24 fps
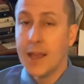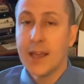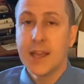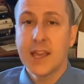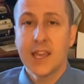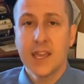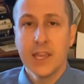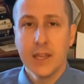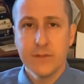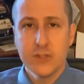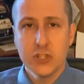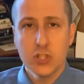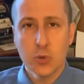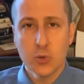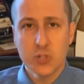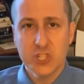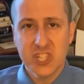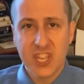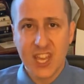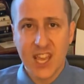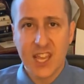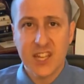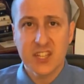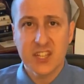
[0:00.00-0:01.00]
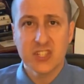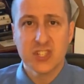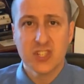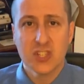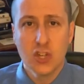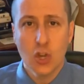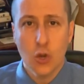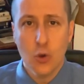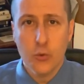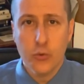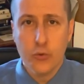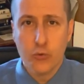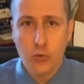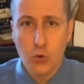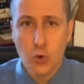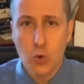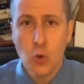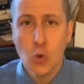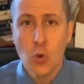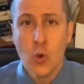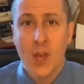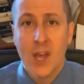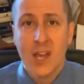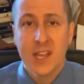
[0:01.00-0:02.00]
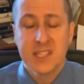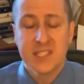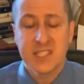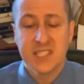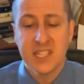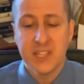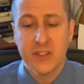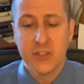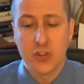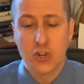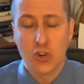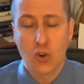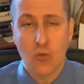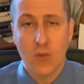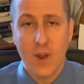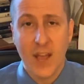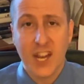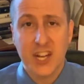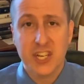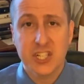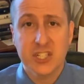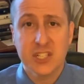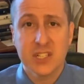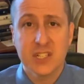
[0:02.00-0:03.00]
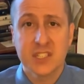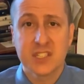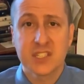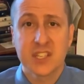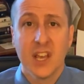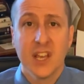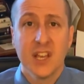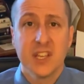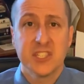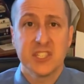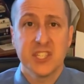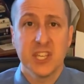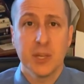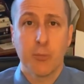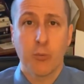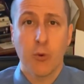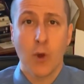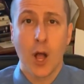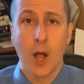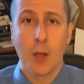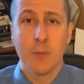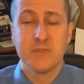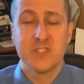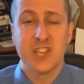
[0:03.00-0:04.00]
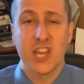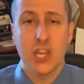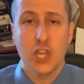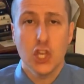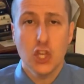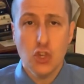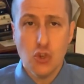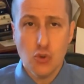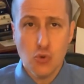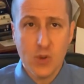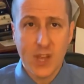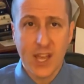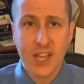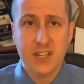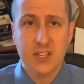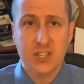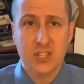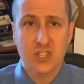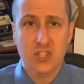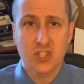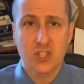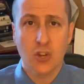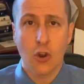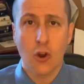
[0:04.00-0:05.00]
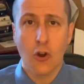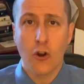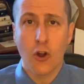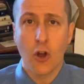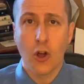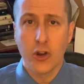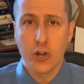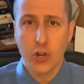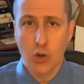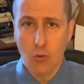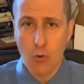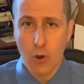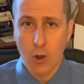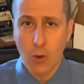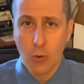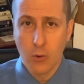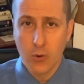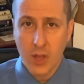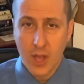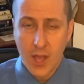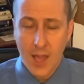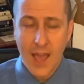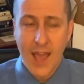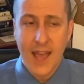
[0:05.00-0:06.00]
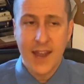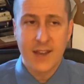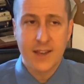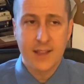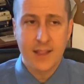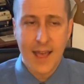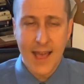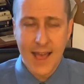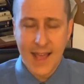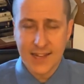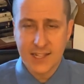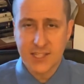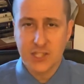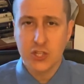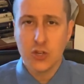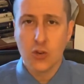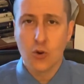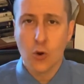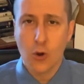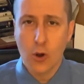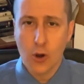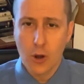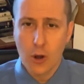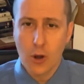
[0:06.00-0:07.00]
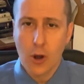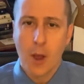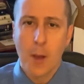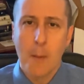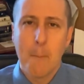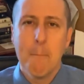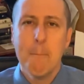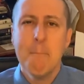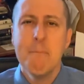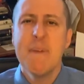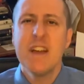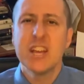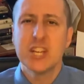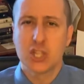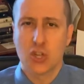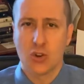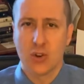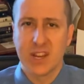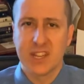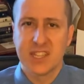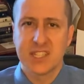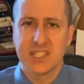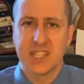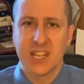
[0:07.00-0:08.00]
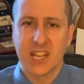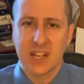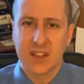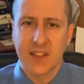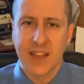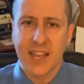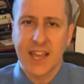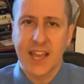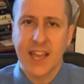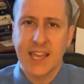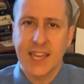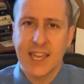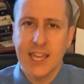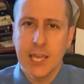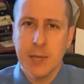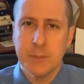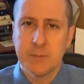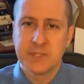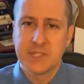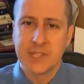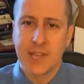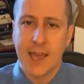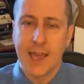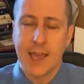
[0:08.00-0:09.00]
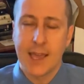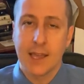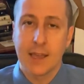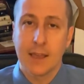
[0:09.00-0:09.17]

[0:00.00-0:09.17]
Gives you a chance to go through, see the directions, see problems that you get to start on your own, and that's your measuring stick, like I keep saying.